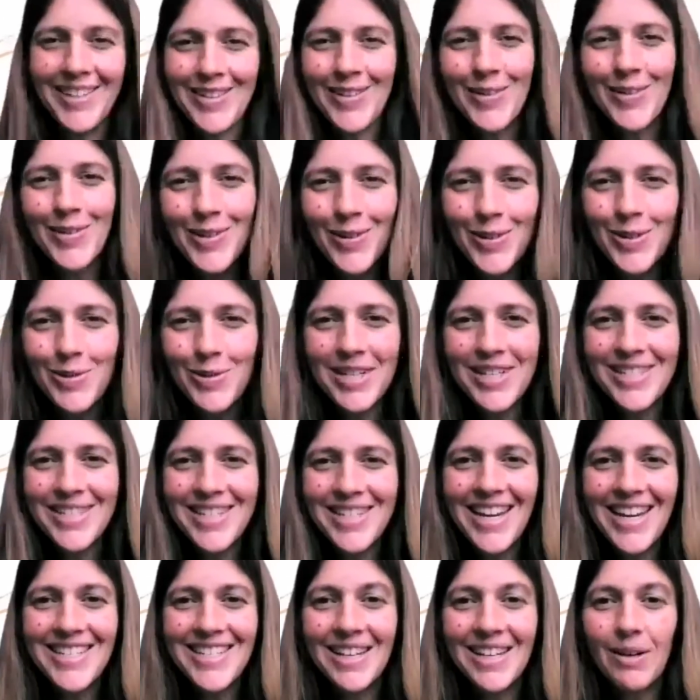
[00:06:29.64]
twins
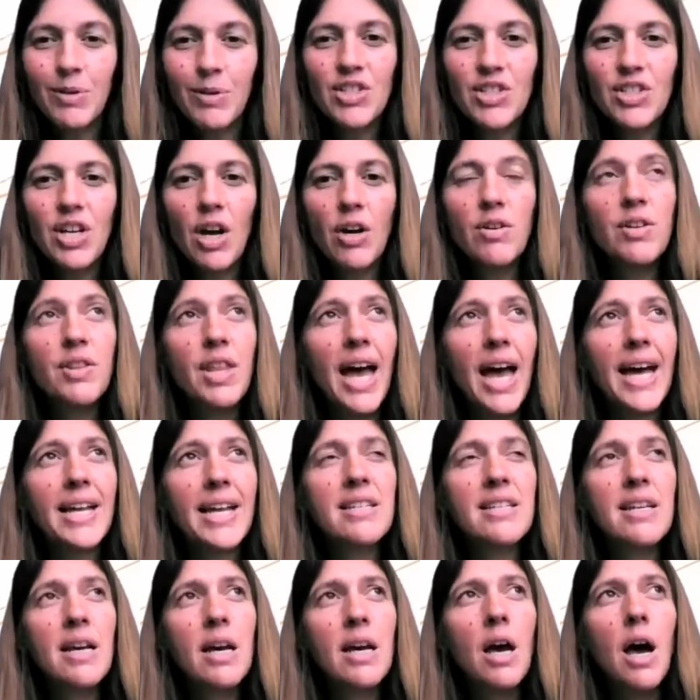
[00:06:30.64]
data, which showed
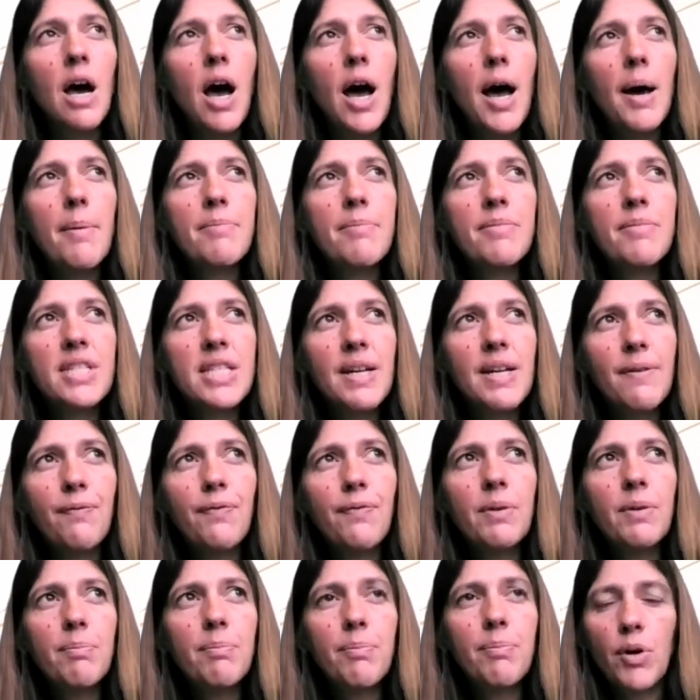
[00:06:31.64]
that
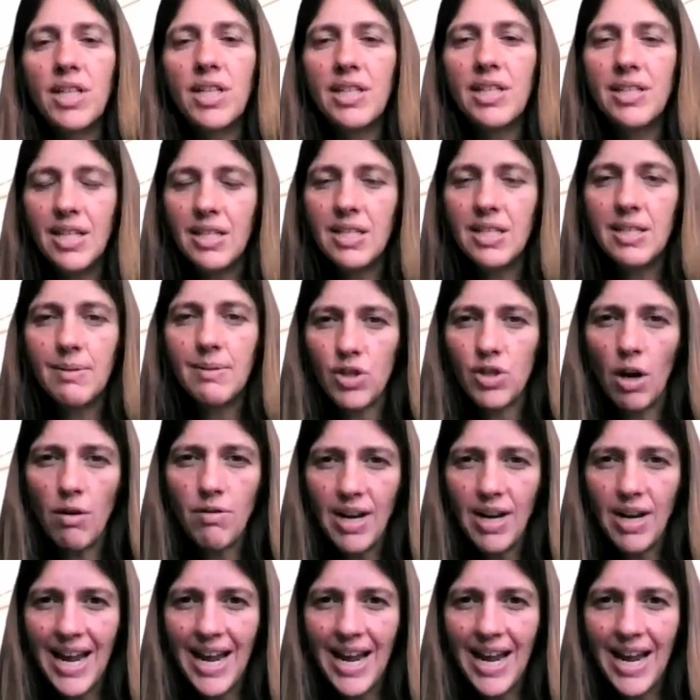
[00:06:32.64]
different body systems don't